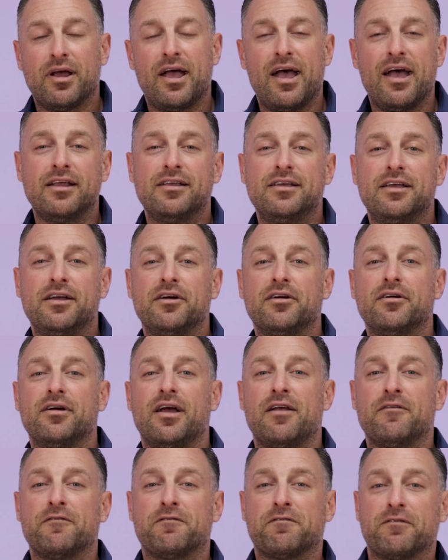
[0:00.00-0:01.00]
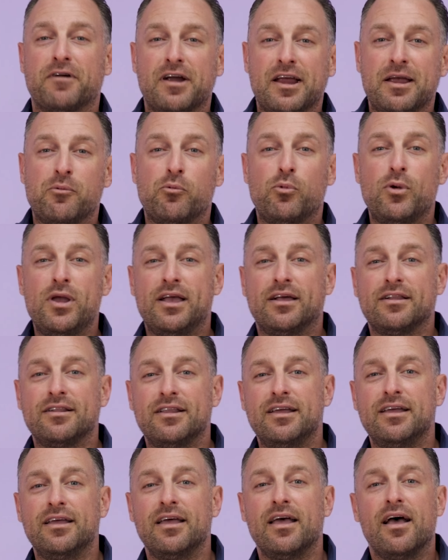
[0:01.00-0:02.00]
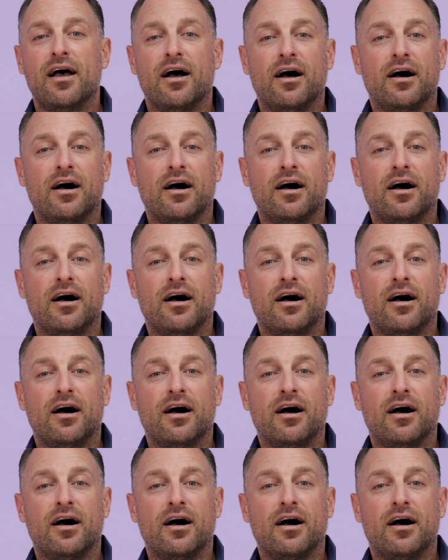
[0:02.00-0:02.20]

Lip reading: headgear, and frame weekly.